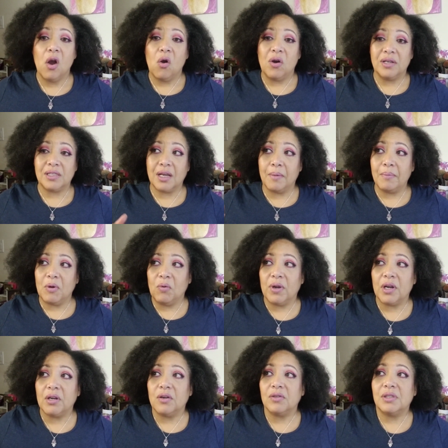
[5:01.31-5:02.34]
Or is it going to be
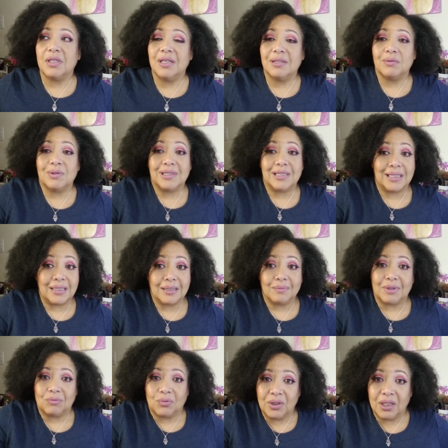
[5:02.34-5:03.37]
one of those things where,
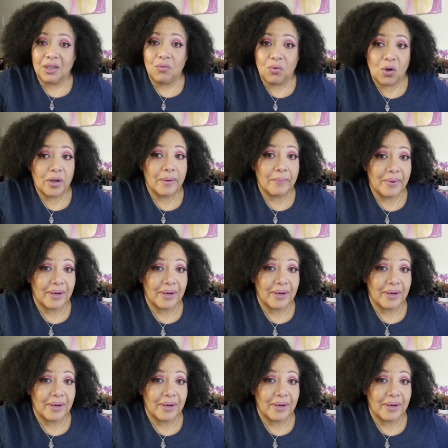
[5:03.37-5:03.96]
damn, I really want it,